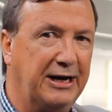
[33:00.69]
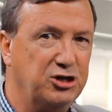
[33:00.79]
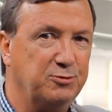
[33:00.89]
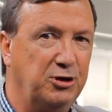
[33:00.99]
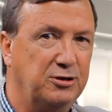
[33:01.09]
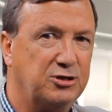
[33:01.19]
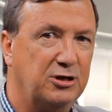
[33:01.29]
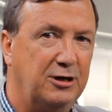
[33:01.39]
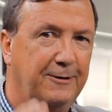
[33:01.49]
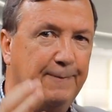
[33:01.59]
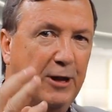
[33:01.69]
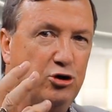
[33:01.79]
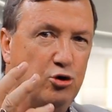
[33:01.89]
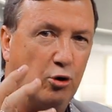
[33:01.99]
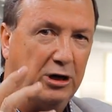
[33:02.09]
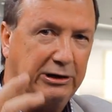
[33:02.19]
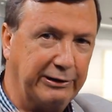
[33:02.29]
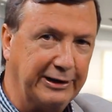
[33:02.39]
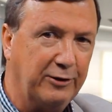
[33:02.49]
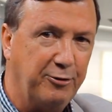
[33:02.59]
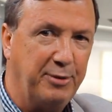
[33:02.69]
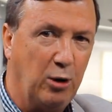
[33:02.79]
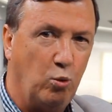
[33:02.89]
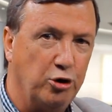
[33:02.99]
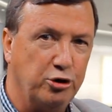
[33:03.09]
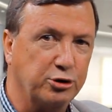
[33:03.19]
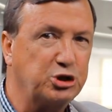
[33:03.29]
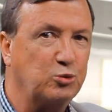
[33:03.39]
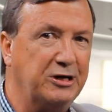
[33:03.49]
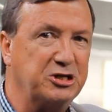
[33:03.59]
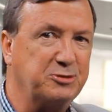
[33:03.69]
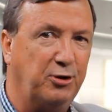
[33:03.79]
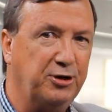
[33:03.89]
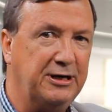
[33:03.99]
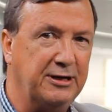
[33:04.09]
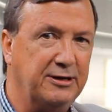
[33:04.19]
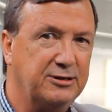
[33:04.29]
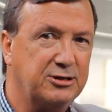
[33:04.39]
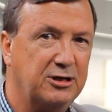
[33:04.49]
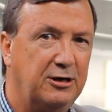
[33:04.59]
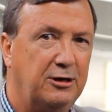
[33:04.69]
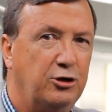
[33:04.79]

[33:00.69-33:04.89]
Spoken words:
management, you're clear about what your sweet spot is,